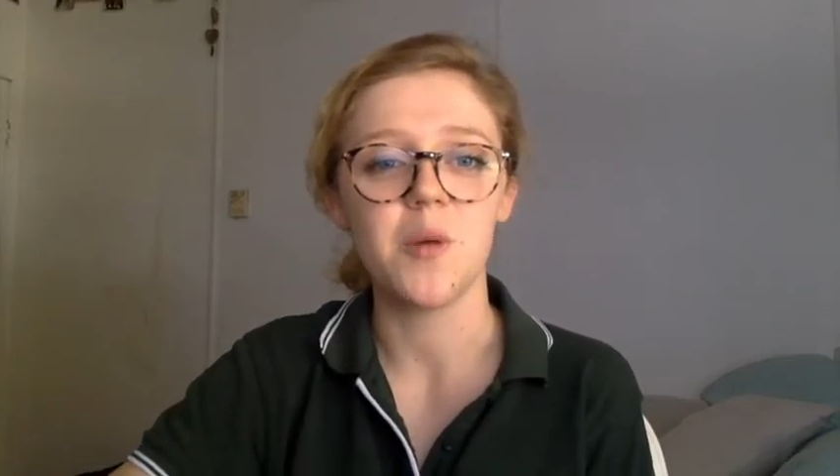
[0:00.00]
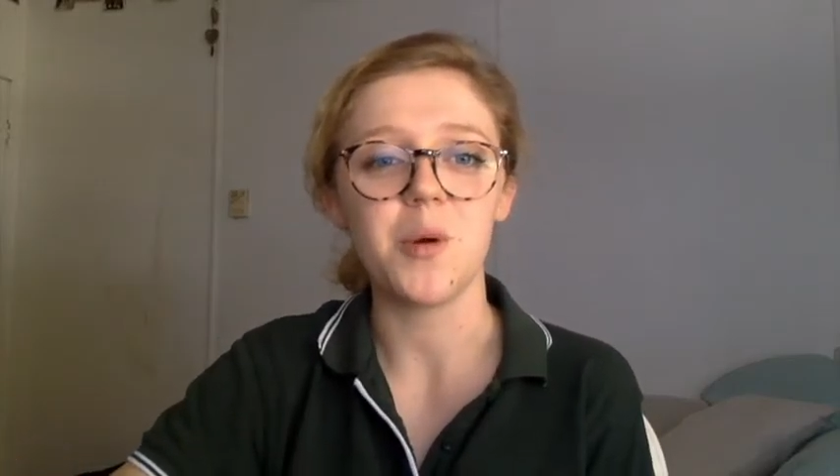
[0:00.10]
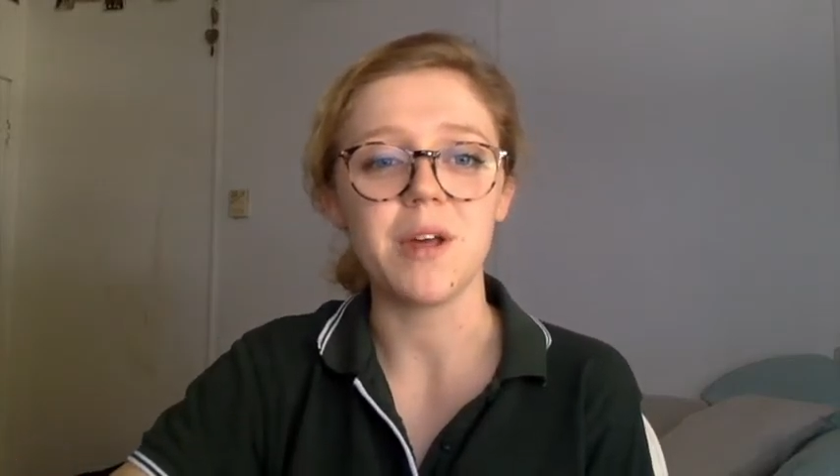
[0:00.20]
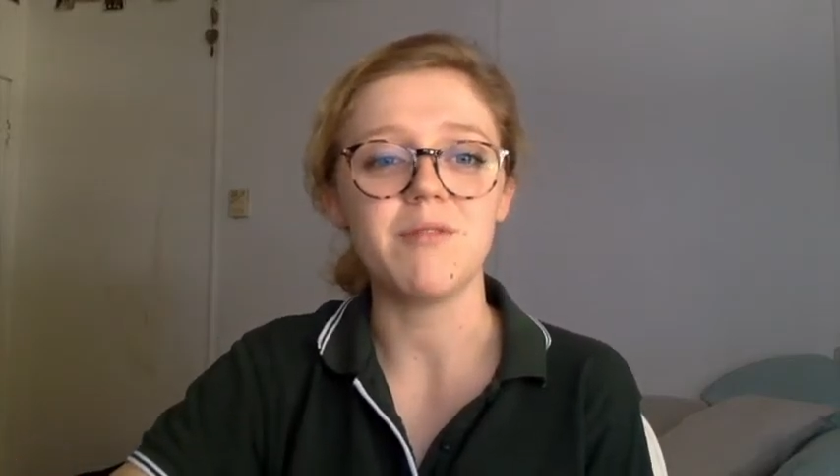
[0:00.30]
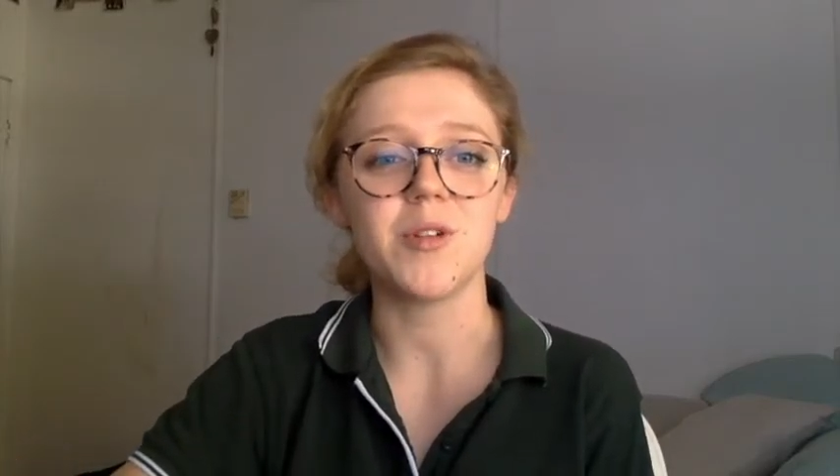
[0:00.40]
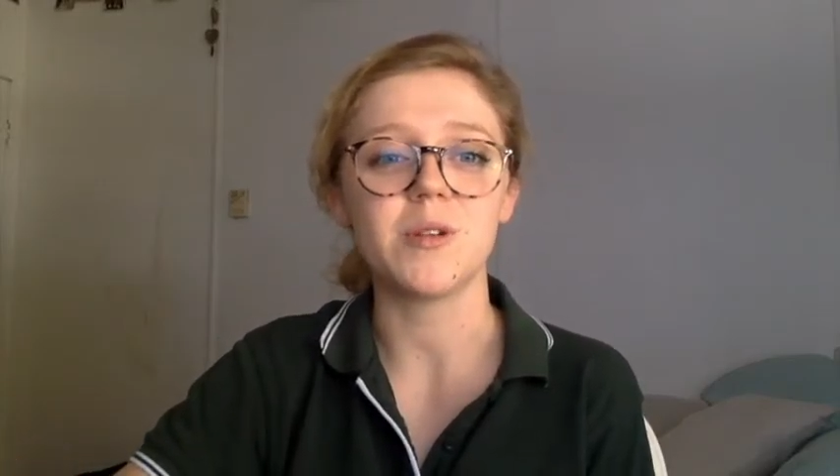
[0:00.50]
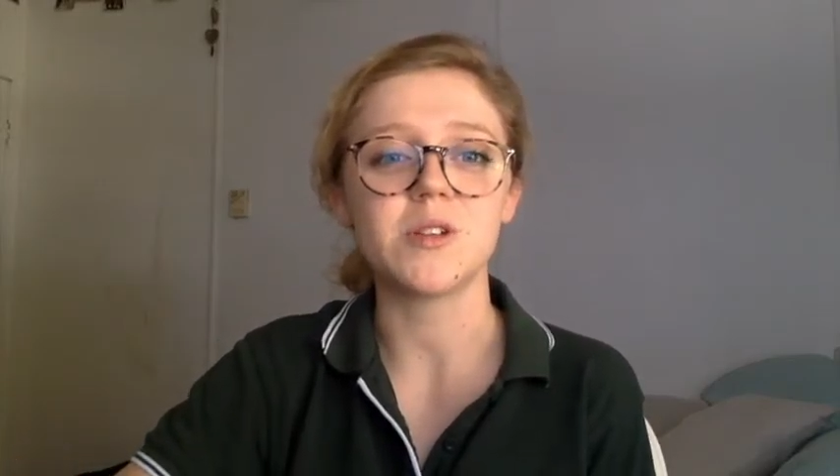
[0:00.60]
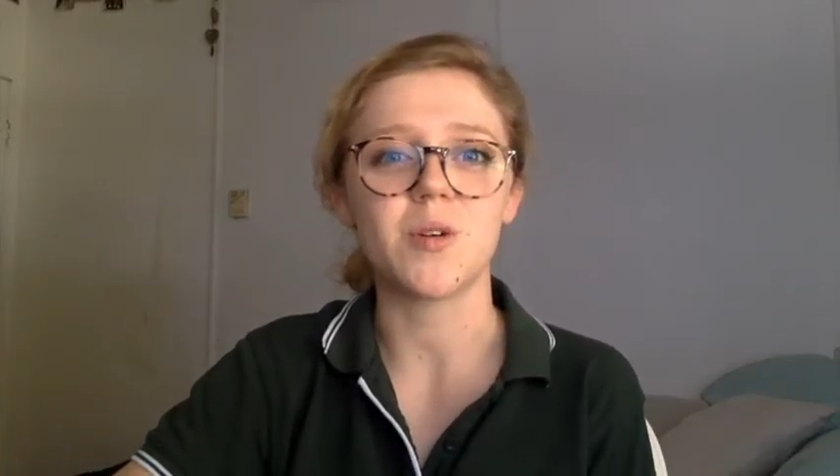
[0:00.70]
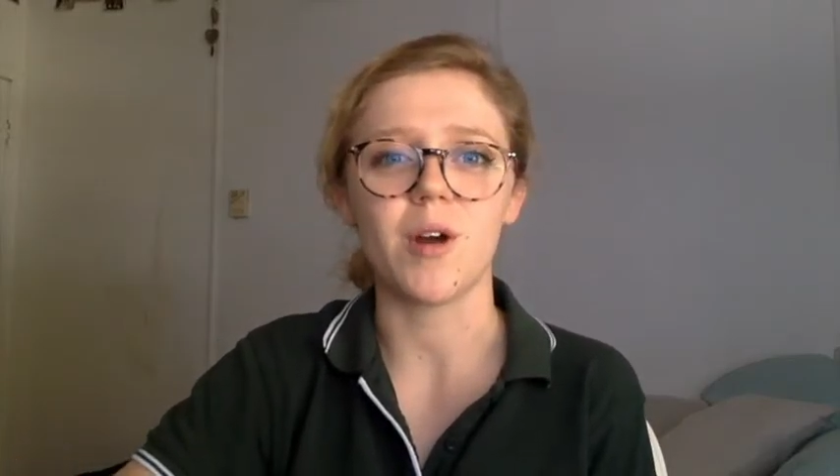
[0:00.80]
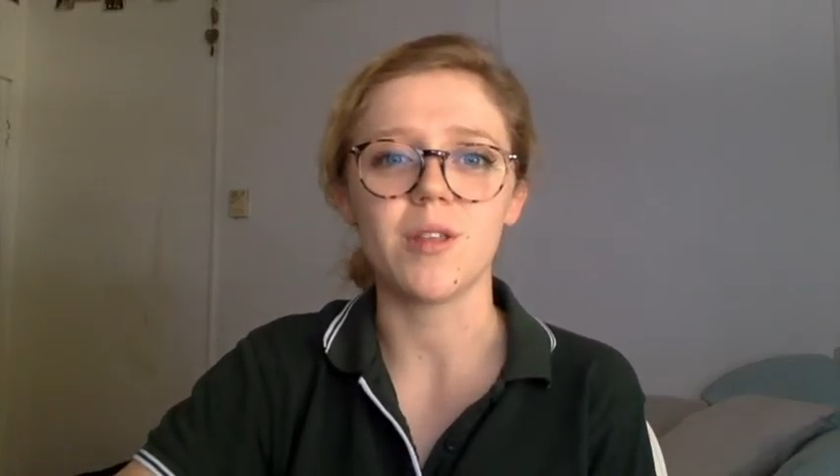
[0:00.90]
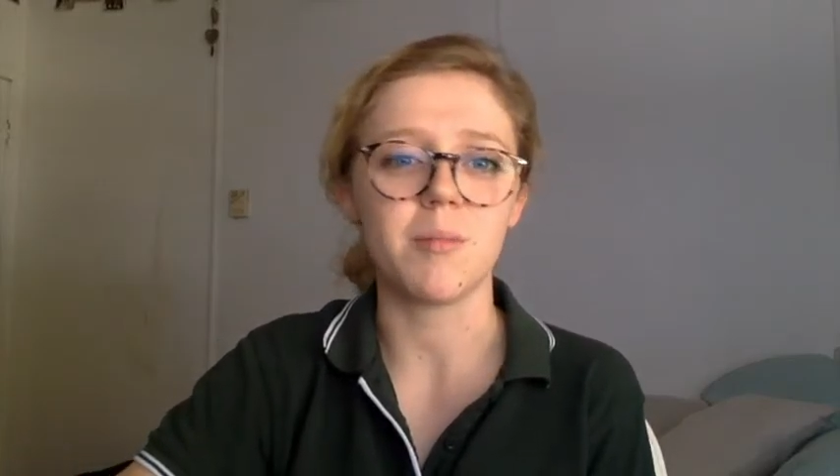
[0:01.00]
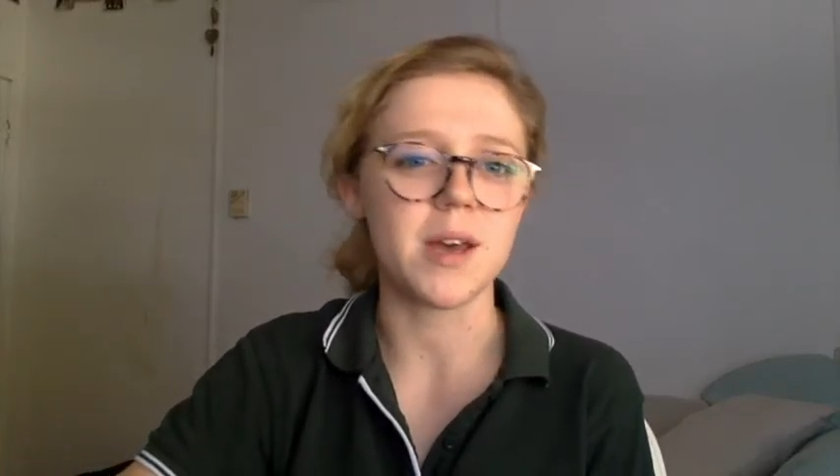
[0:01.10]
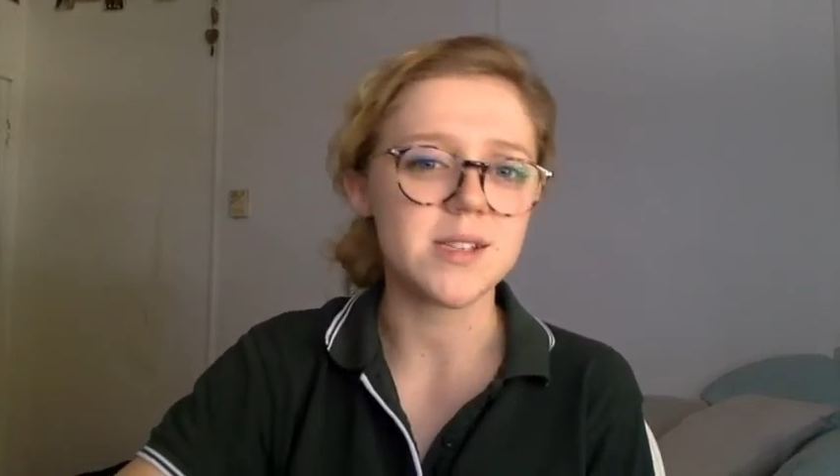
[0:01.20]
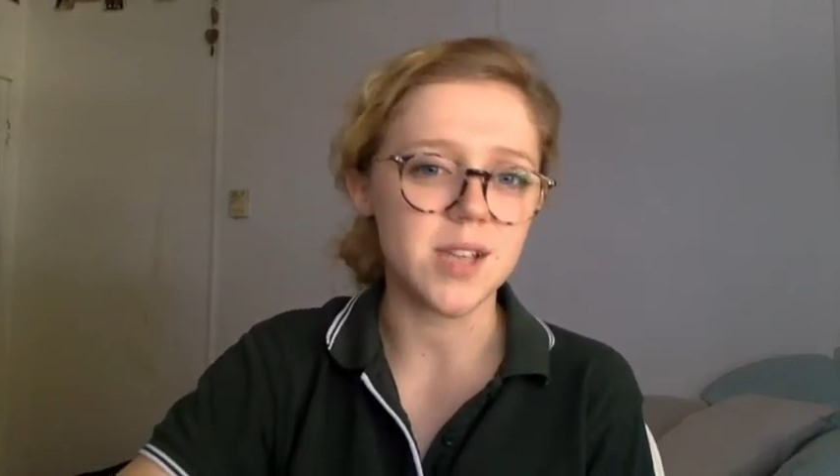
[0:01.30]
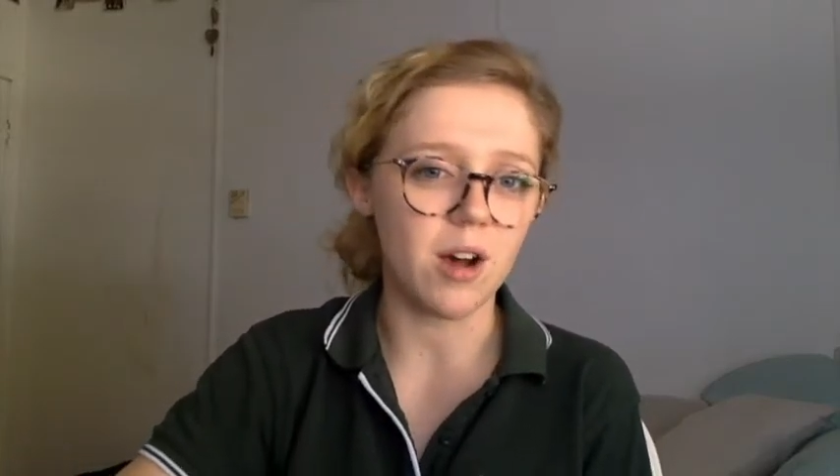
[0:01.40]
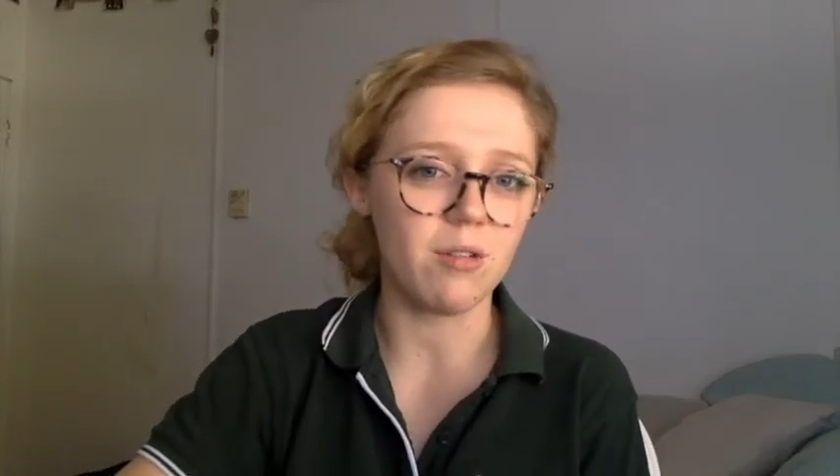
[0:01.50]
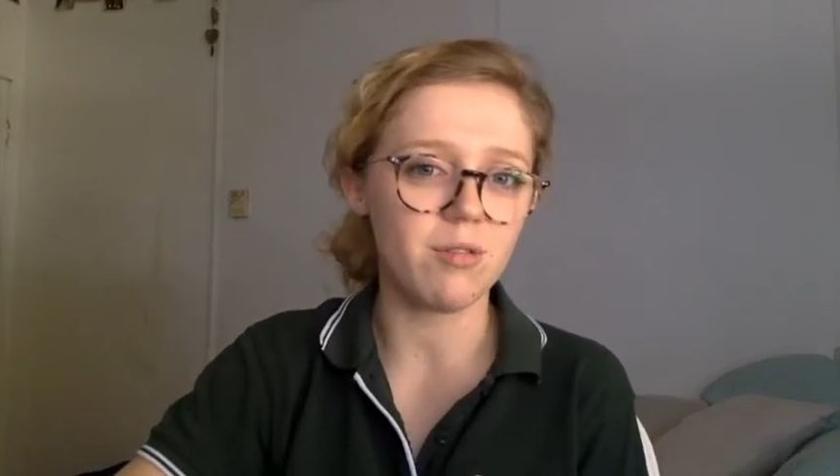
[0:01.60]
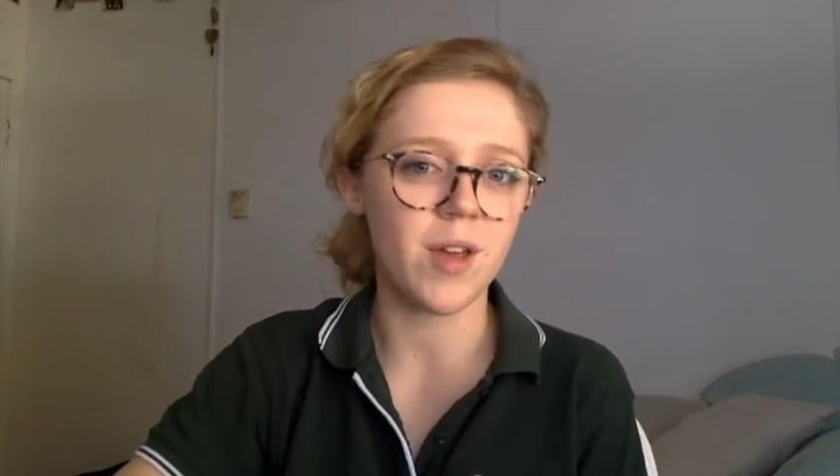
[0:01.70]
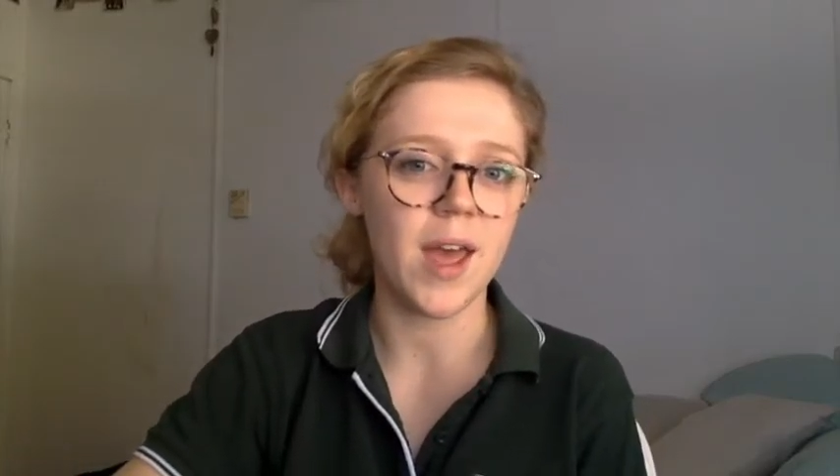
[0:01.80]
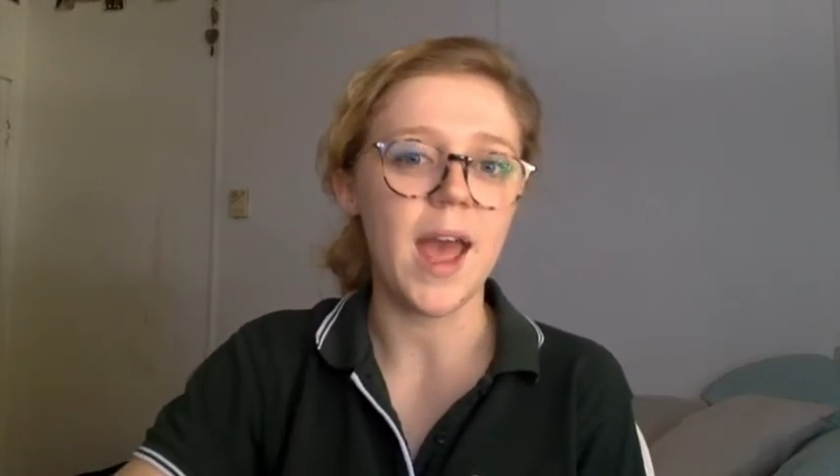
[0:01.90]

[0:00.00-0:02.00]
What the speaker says: will influence growth in myself